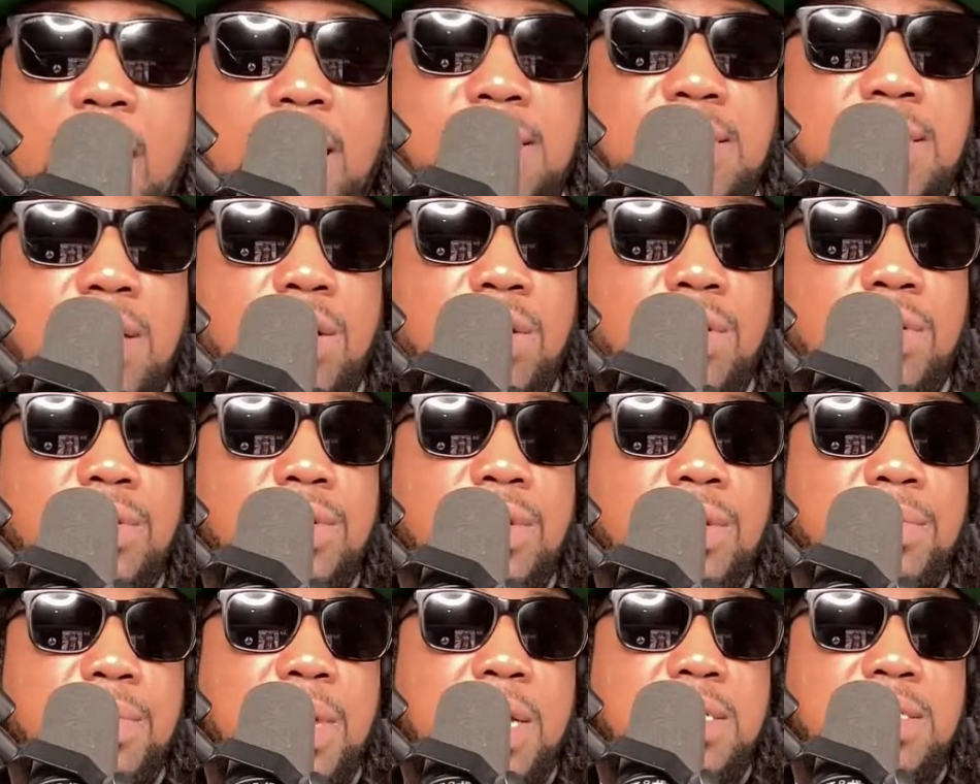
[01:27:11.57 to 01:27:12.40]
I told
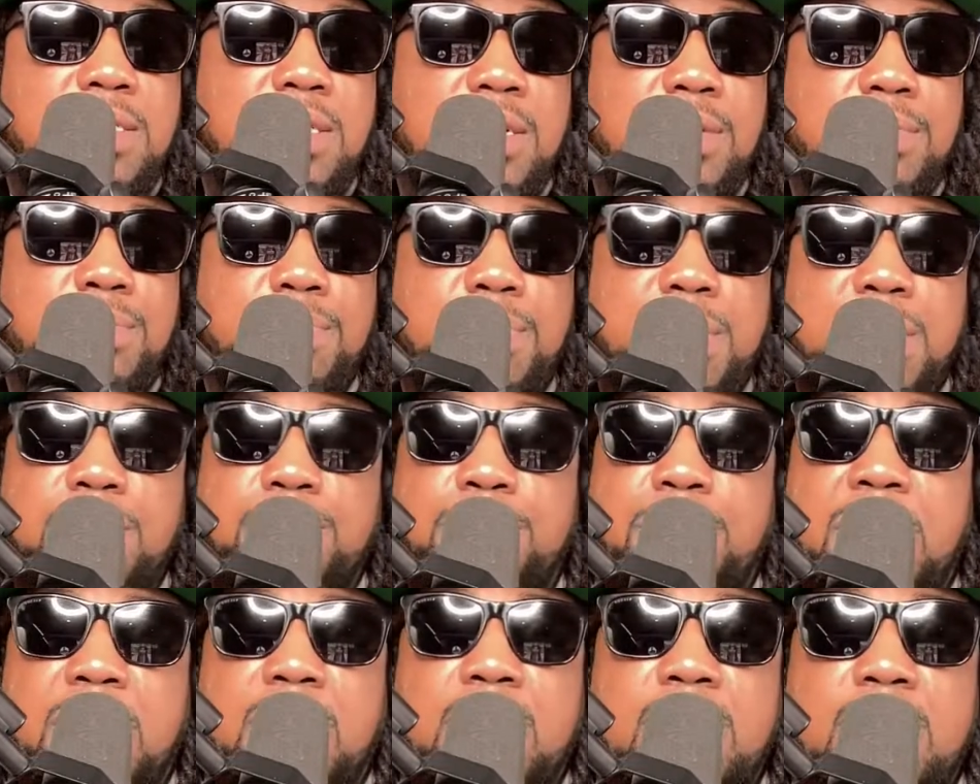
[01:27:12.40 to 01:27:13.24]
them I mean, they shouldn't
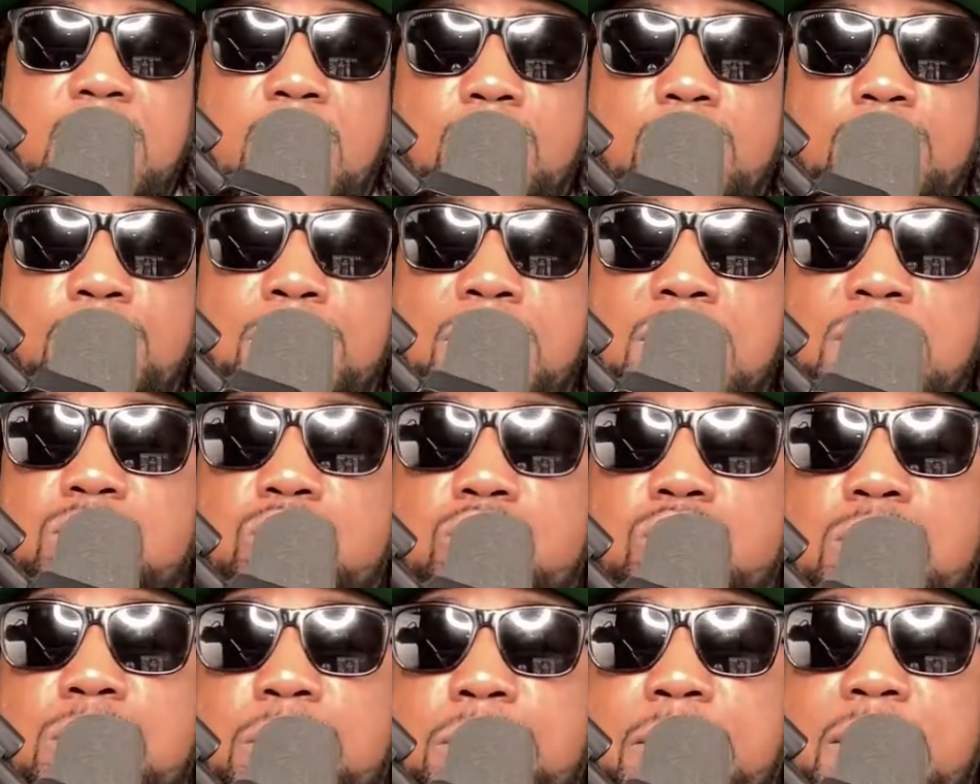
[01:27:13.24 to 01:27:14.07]
be picking no
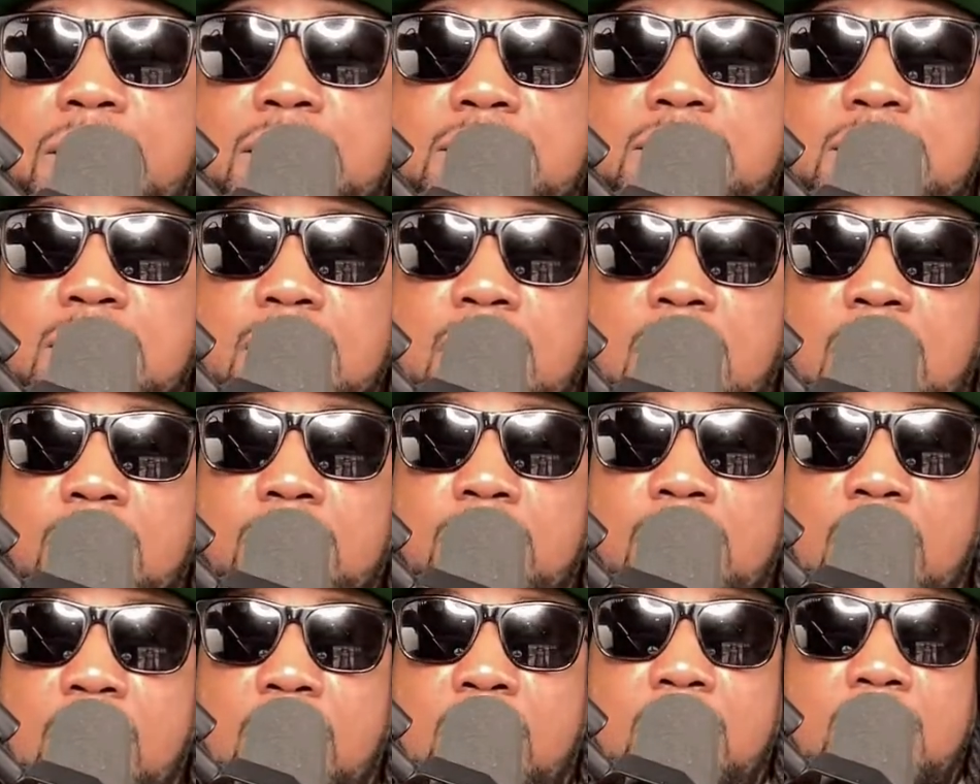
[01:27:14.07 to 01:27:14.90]
Mitchell Trubisky
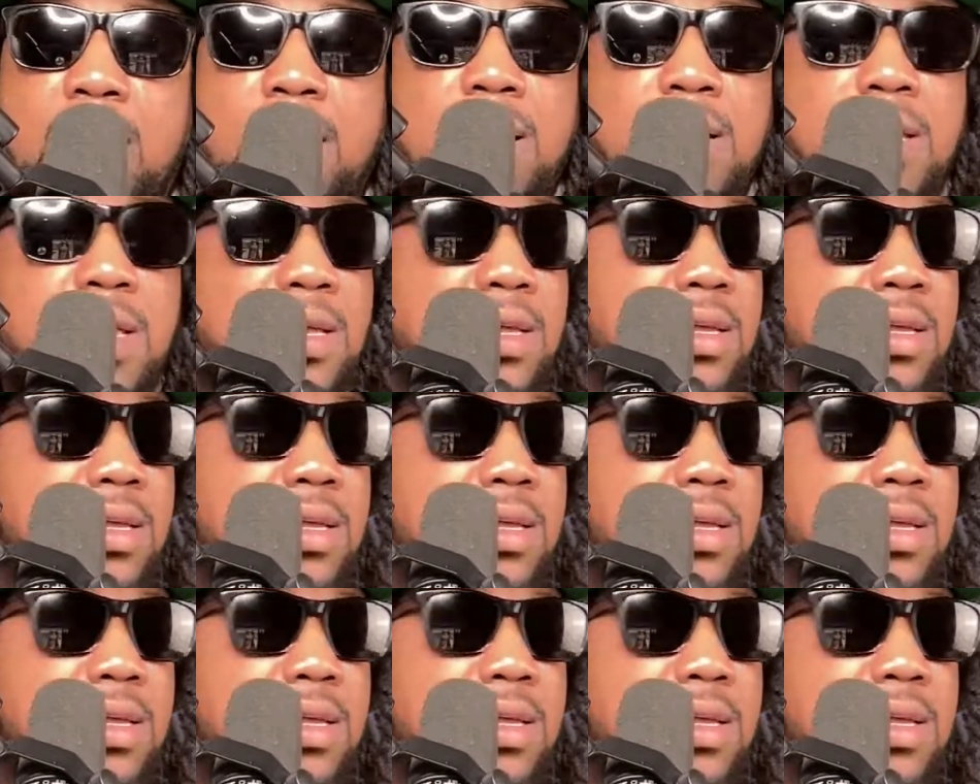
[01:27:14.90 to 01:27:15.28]
there high.